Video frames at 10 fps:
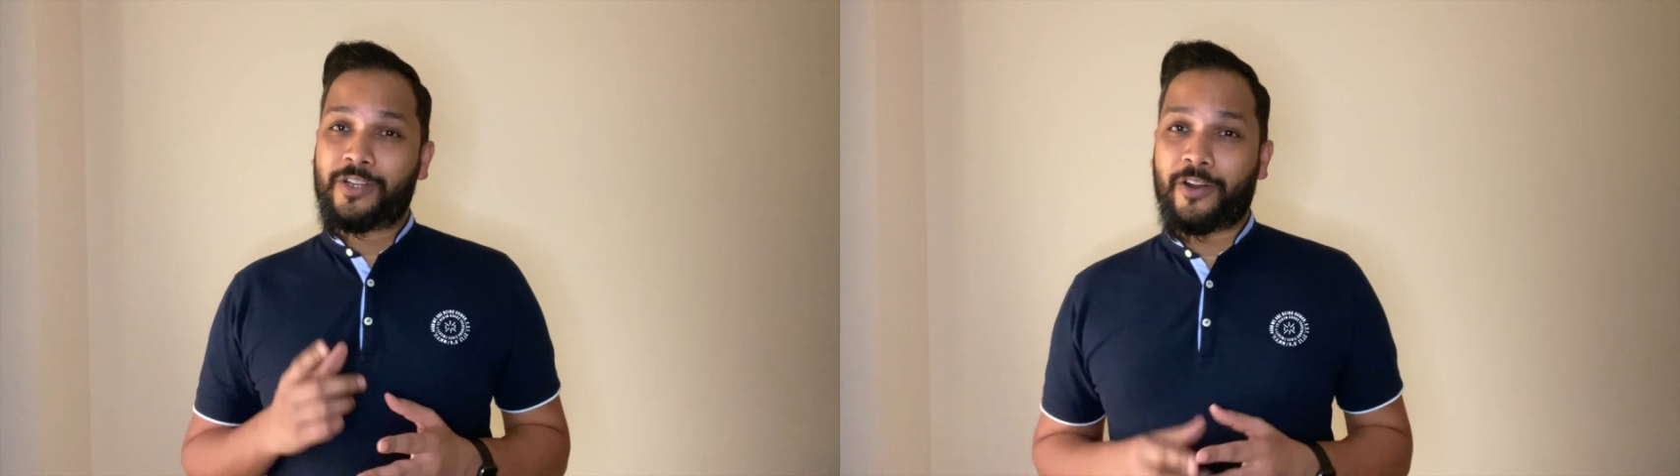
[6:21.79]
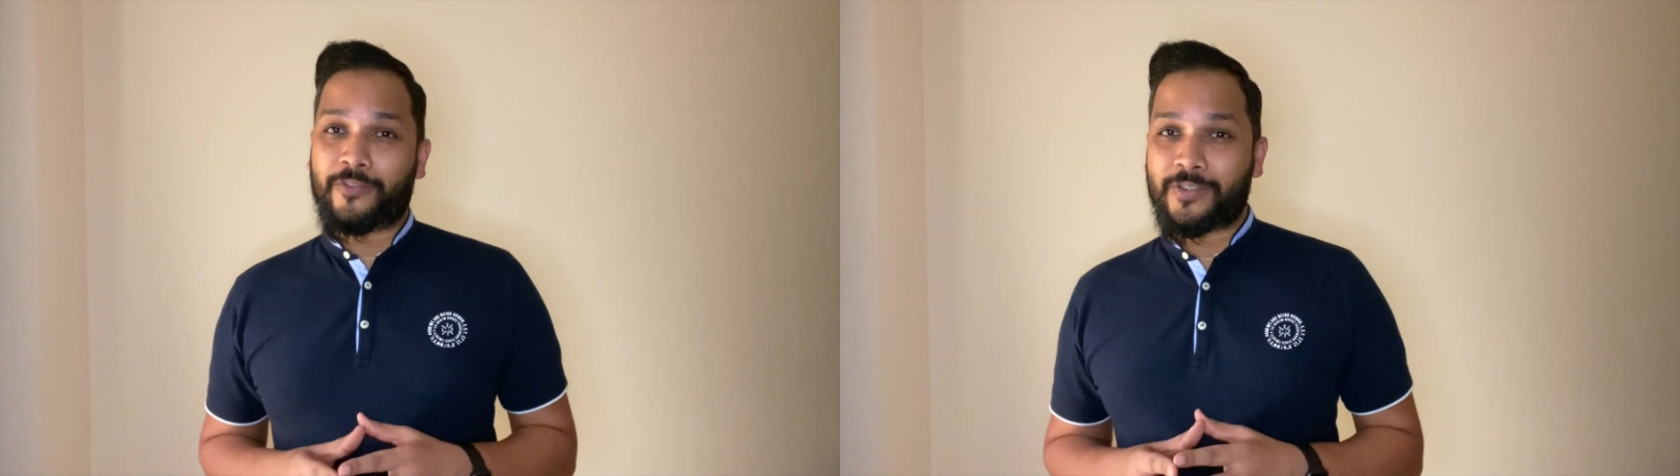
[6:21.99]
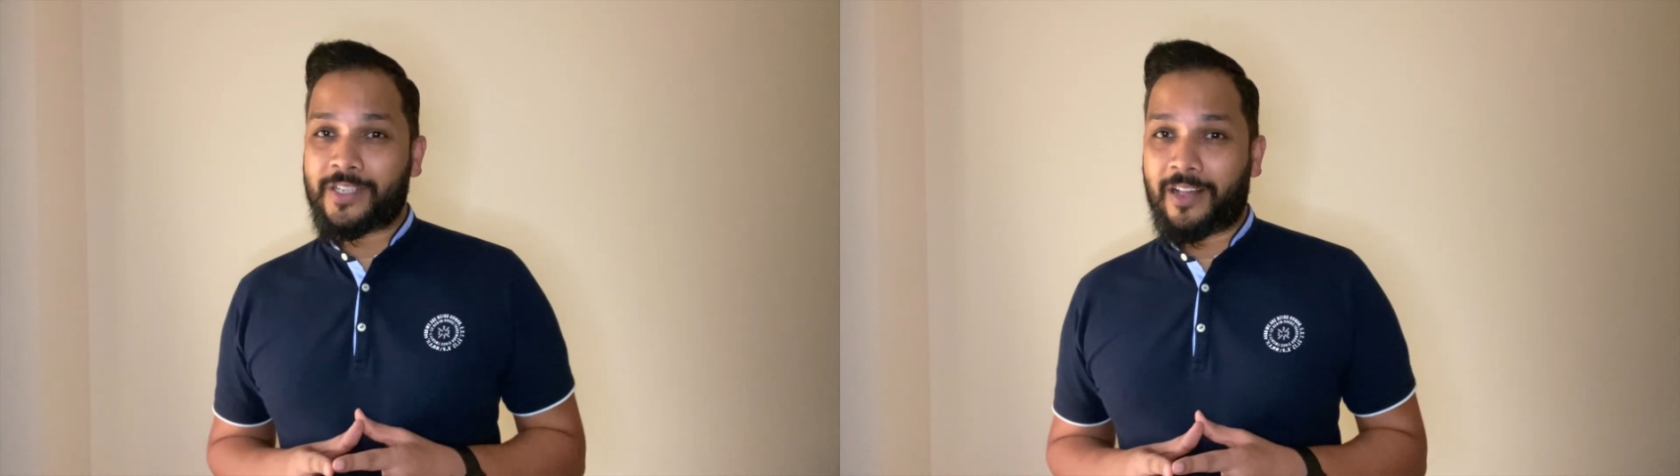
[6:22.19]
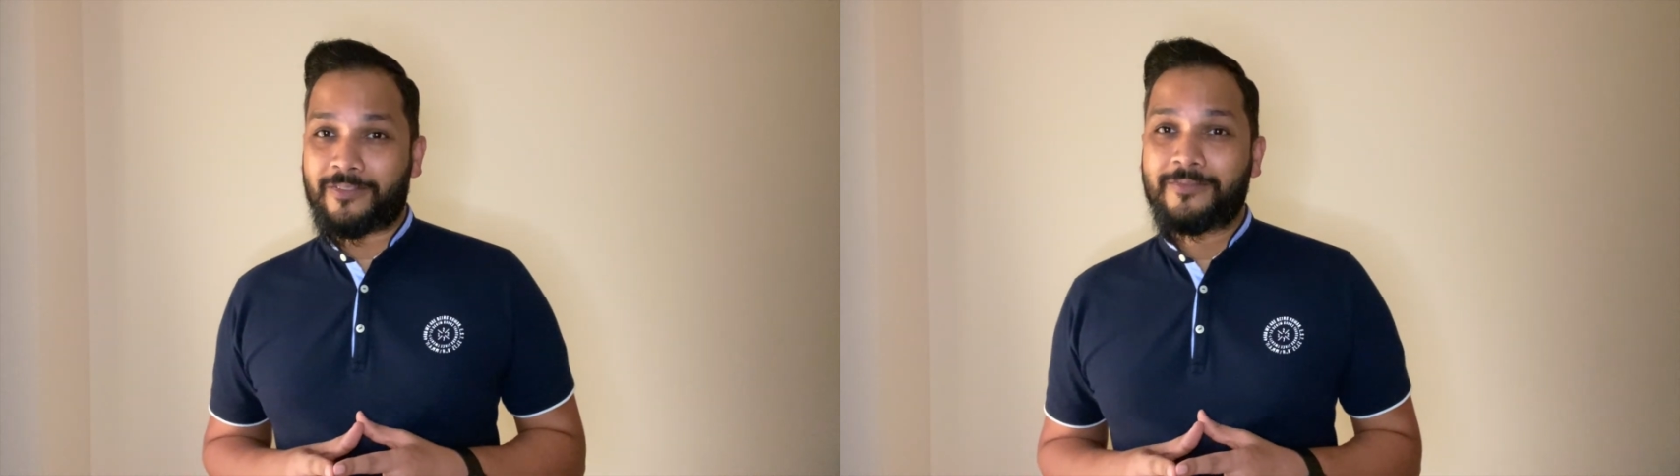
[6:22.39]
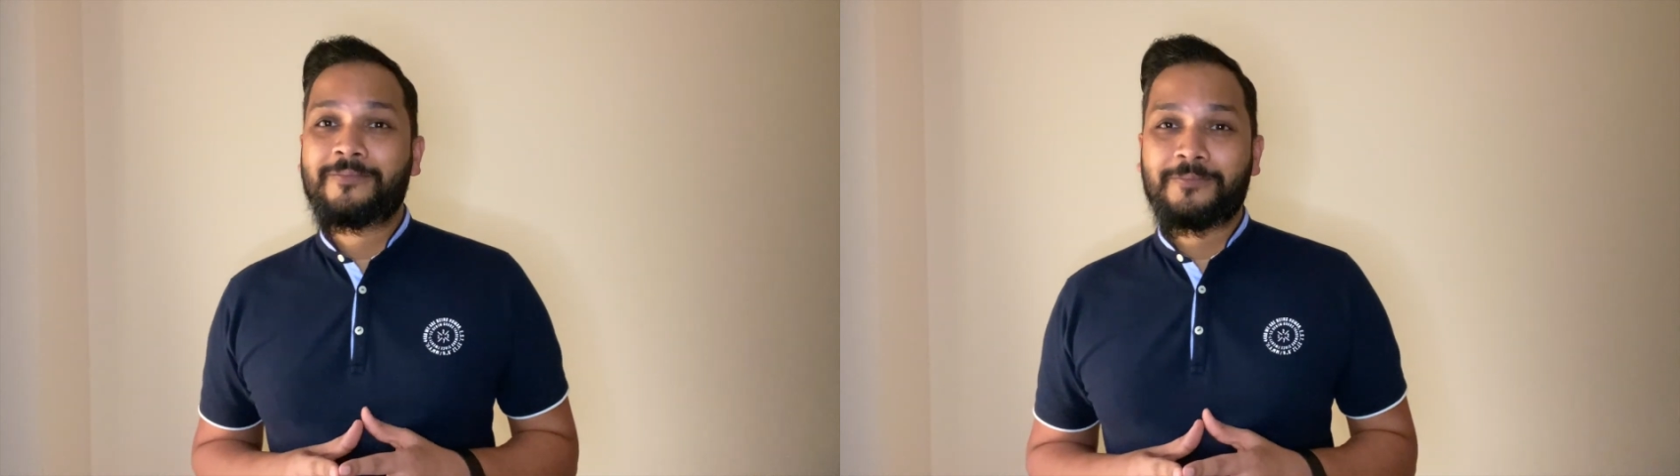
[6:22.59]
care of yourself.
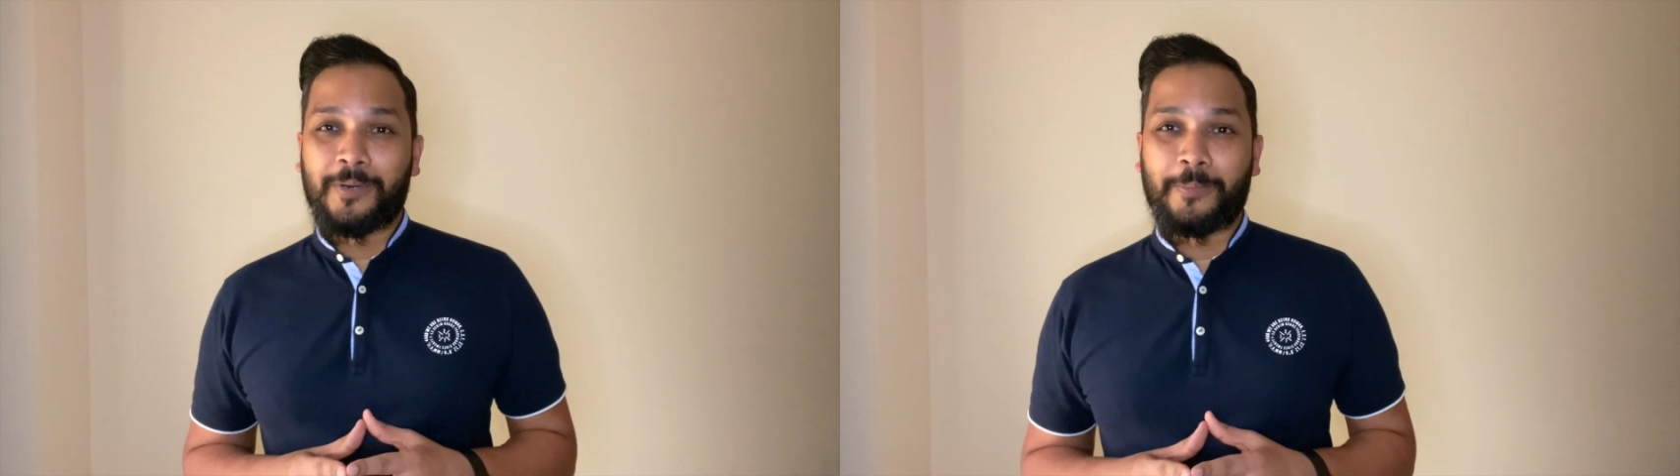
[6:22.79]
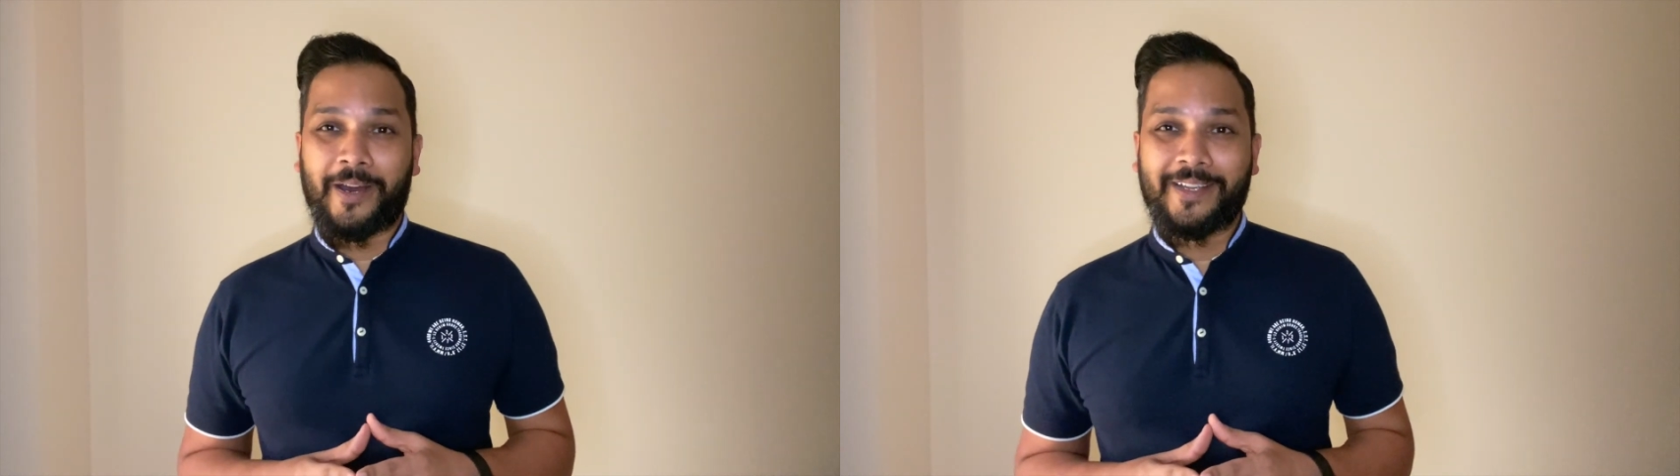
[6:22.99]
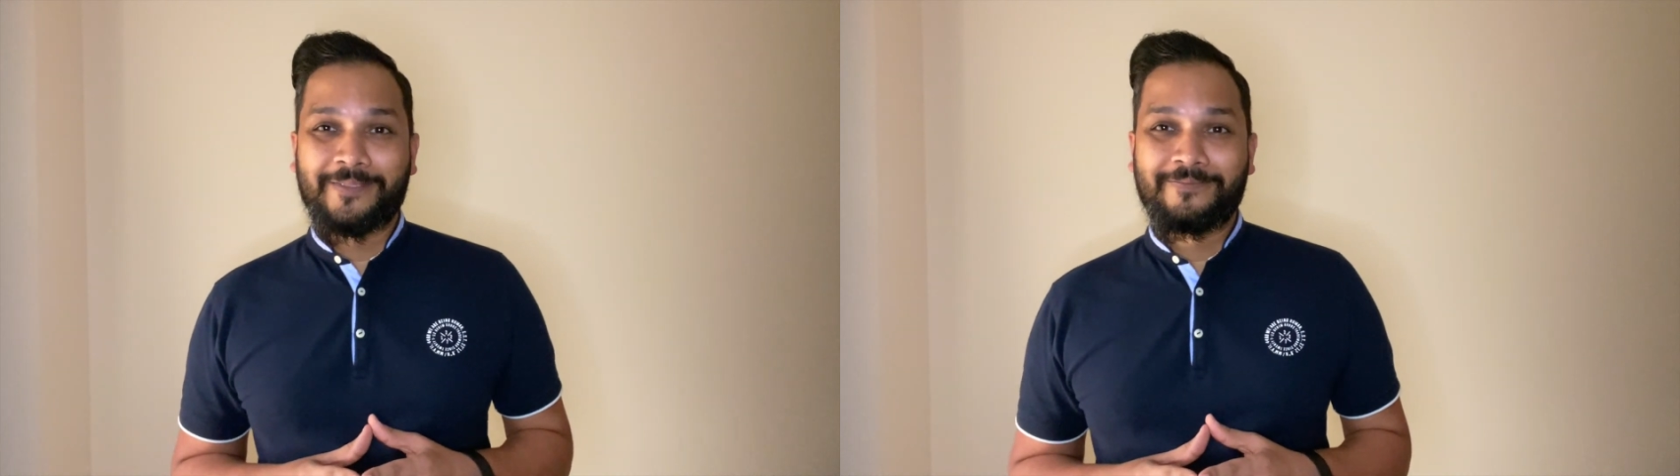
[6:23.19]
Bye-bye.